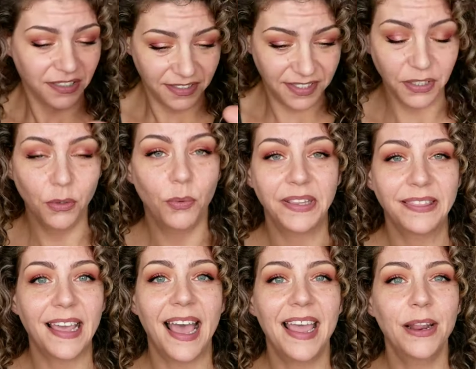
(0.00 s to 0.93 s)
deal with
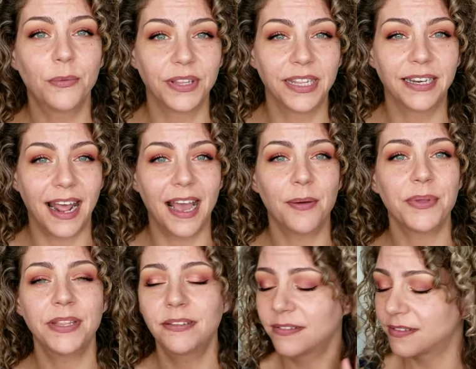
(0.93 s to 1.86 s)
that when it
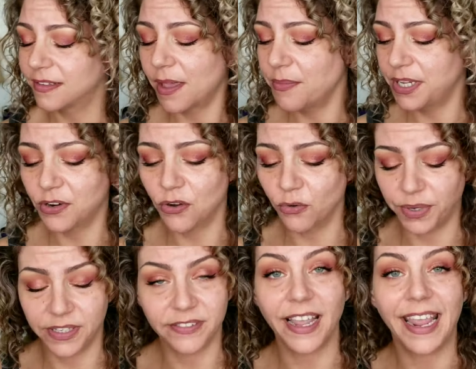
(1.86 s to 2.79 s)
happens, let me know,
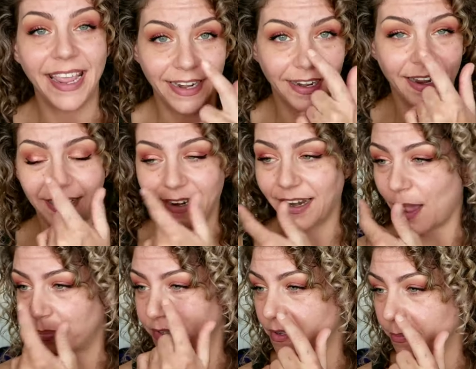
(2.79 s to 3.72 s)
because I hate it. I hate it. It
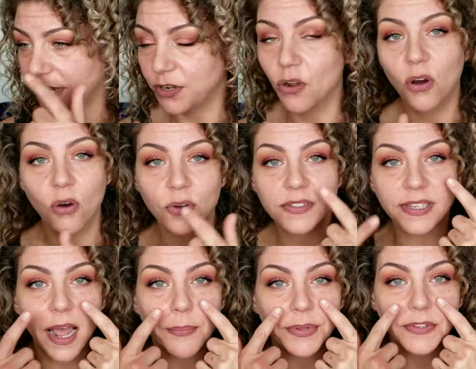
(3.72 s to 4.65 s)
happens on my nose. It
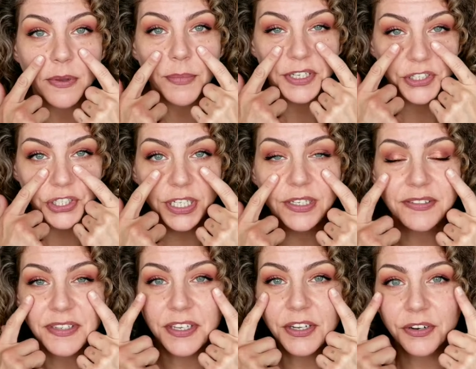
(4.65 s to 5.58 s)
happens on my
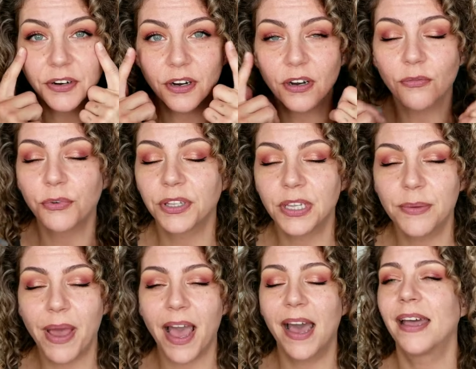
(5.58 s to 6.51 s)
cheeks here really
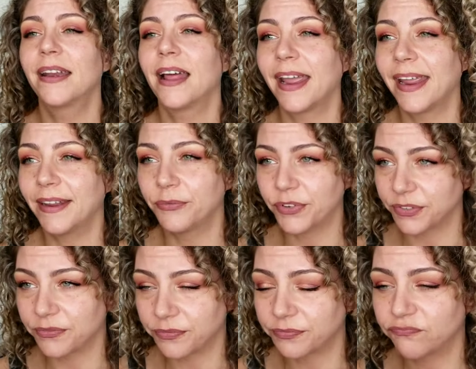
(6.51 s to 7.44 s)
bad. I
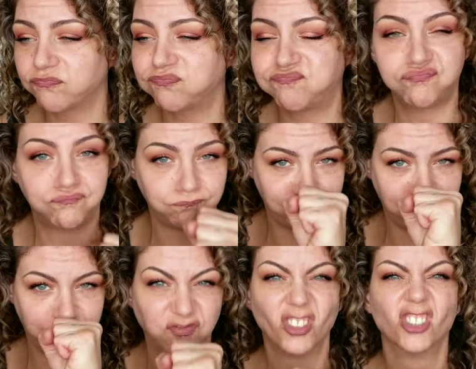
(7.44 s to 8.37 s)
just
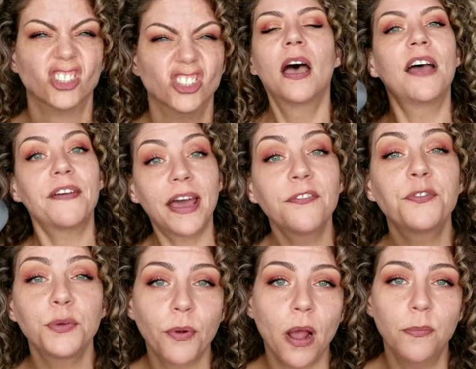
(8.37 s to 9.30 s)
I've had a
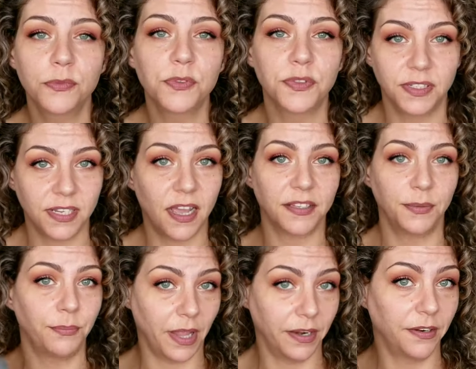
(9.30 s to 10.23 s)
few problems with the Tati
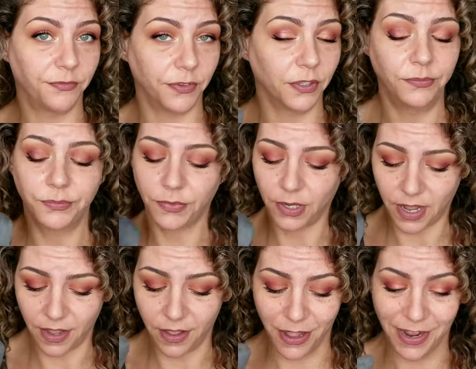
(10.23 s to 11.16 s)
Blendiful
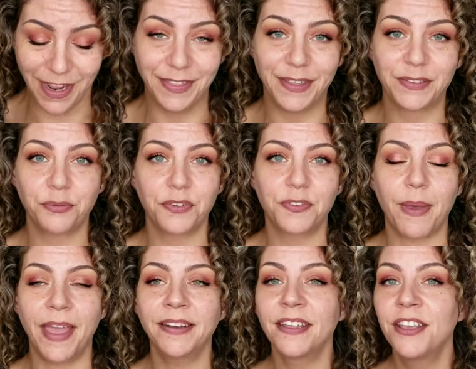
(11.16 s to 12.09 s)
uh, in this
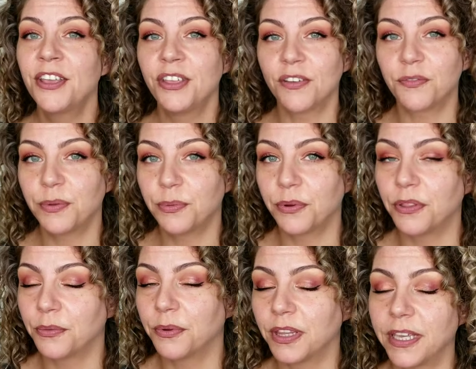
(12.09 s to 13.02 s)
respect. You have to be
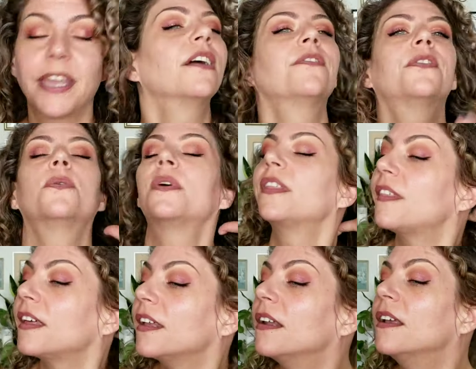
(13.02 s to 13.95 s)
really, really careful with
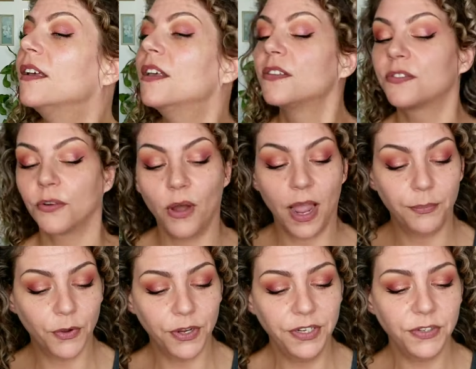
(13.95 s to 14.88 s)
it. So
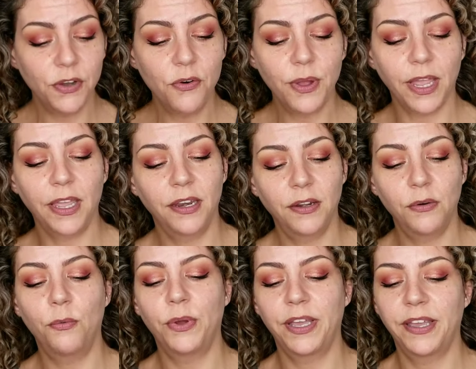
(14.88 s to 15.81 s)
I'm going to go
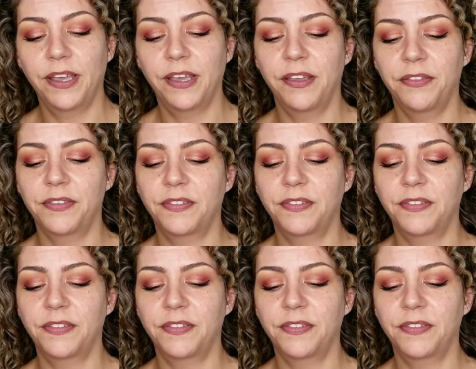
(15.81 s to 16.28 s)
in with